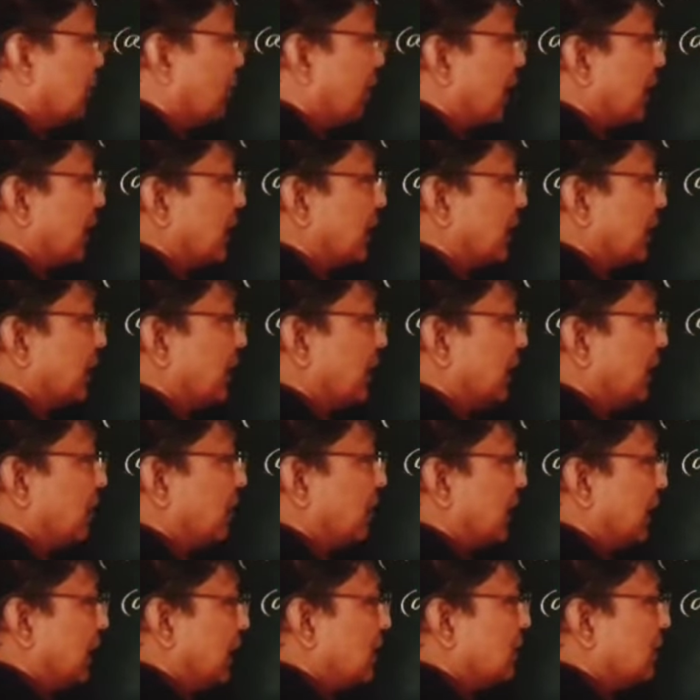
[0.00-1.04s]
bracket,
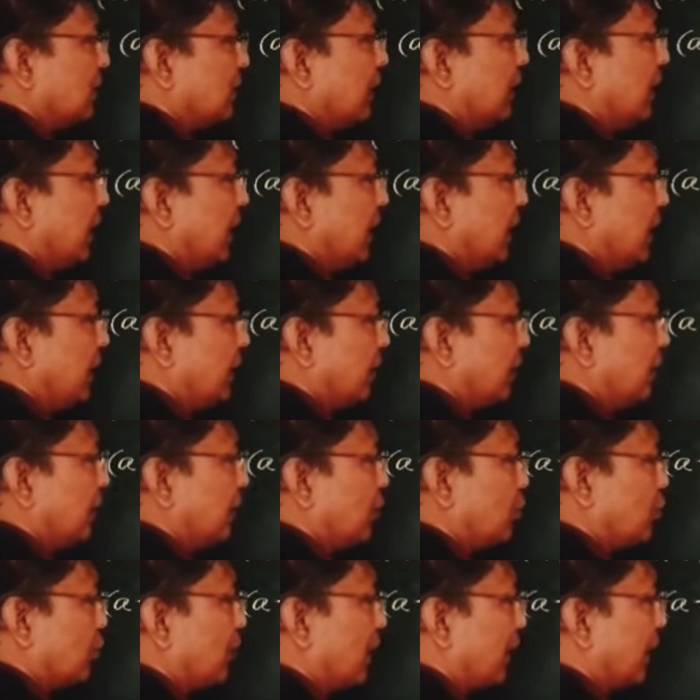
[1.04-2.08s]
that is a
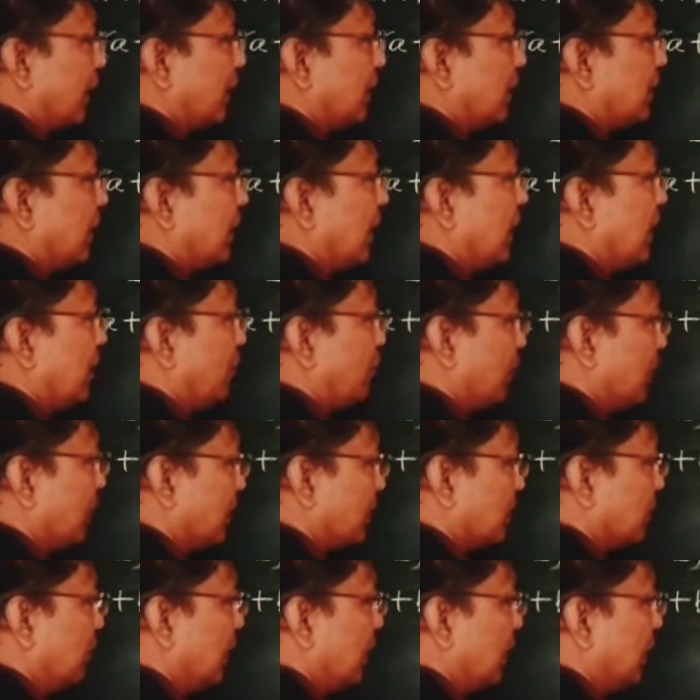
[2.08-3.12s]
into bracket a
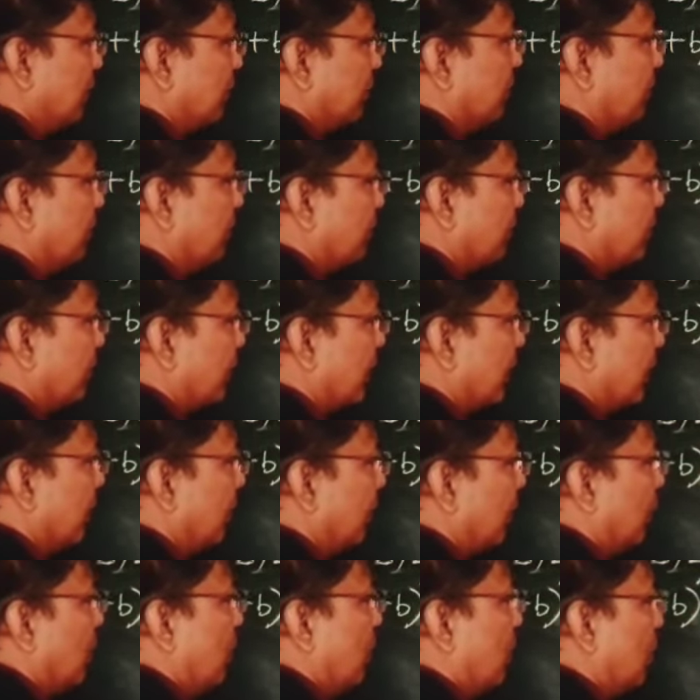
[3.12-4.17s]
plus b.
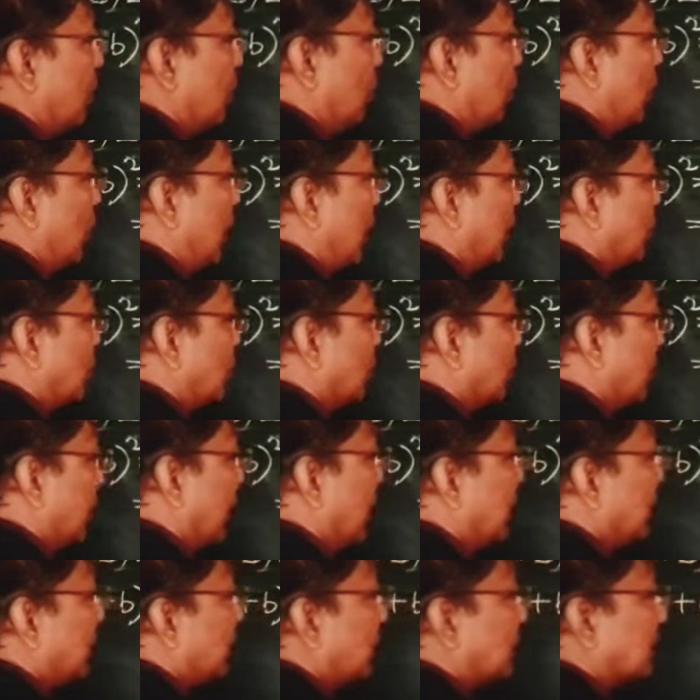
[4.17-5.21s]
We have to
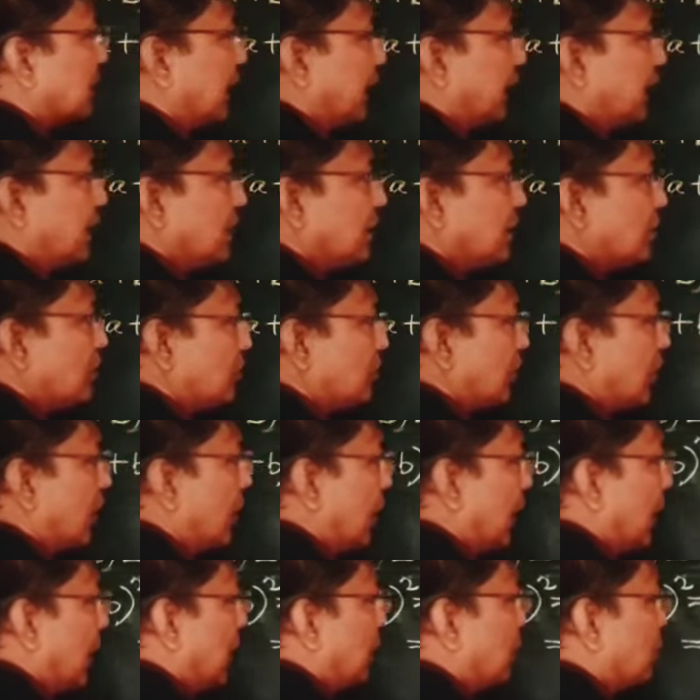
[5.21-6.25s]
take second term
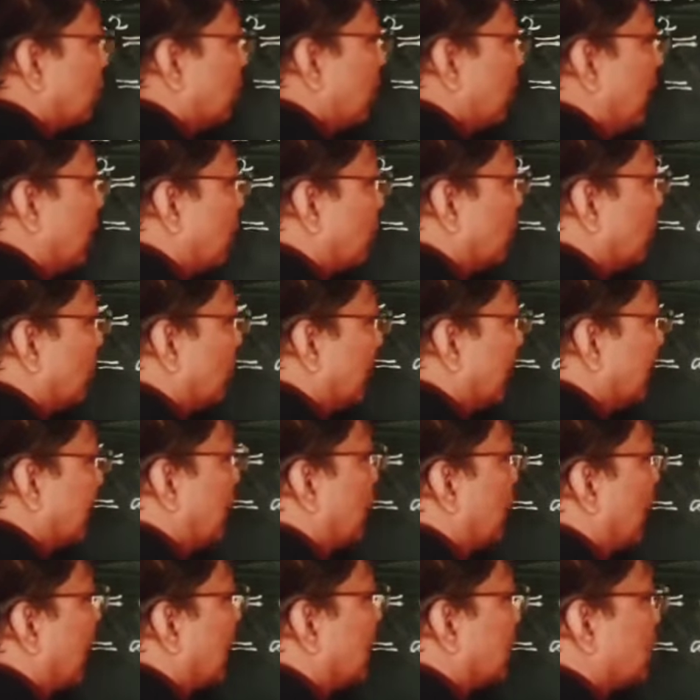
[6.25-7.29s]
and we have to
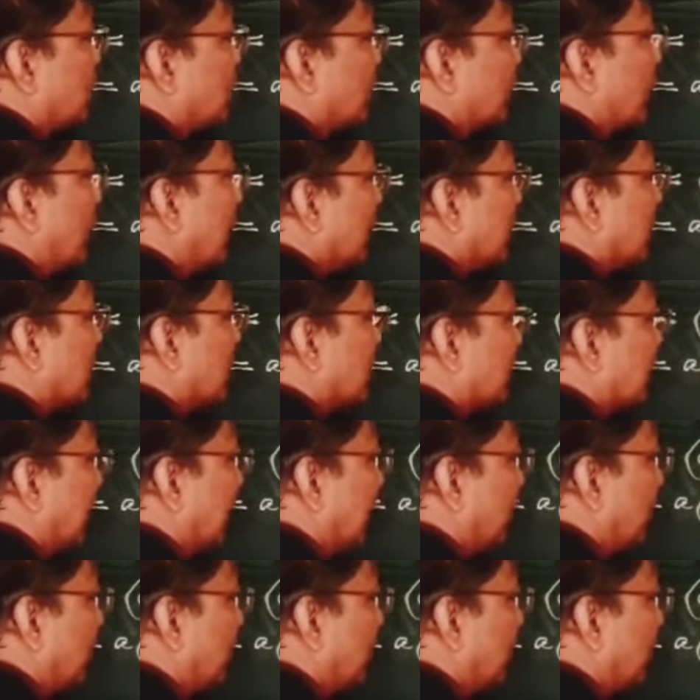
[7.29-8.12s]
multiply to the second